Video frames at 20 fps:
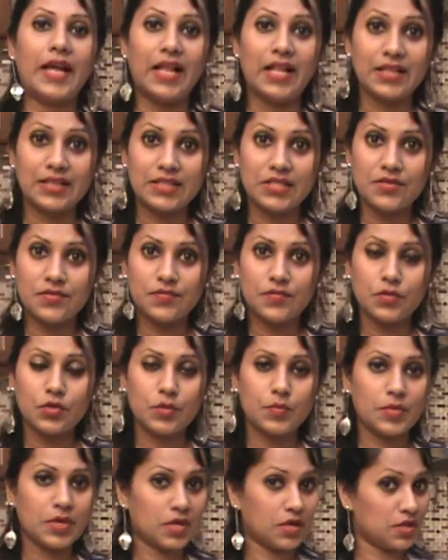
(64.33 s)
healthy
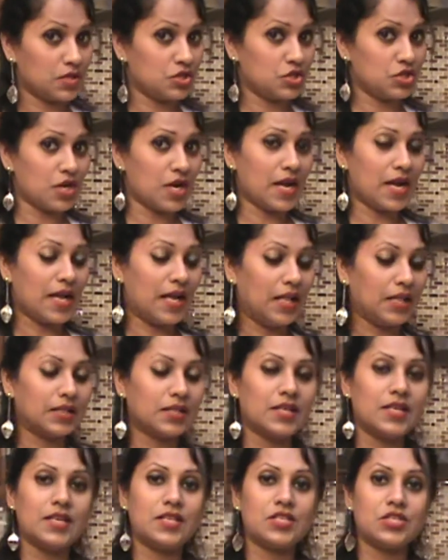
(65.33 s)
food because your
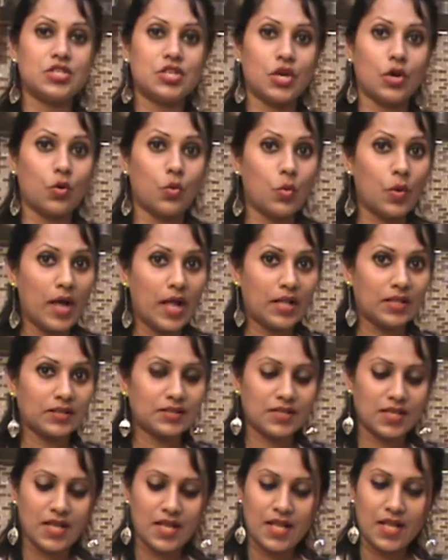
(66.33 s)
health is your
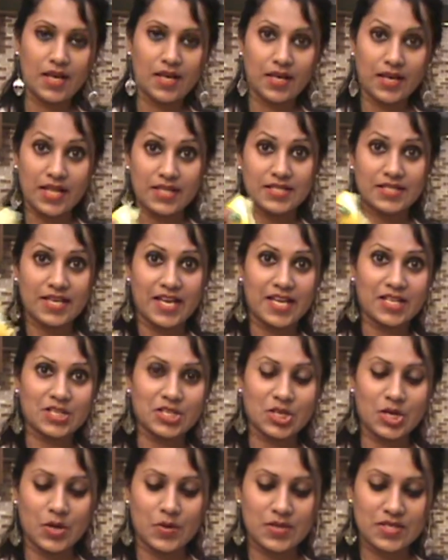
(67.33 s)
wealth. Let's get
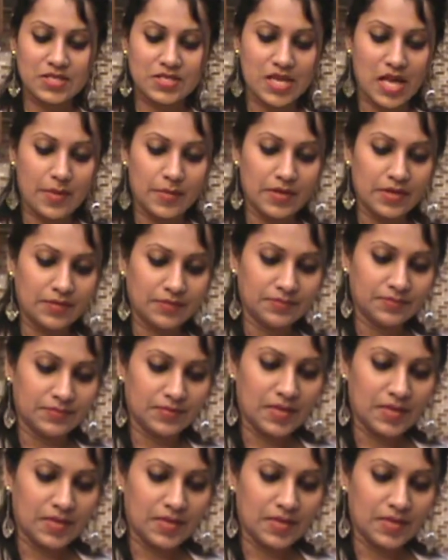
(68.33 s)
to our salmon.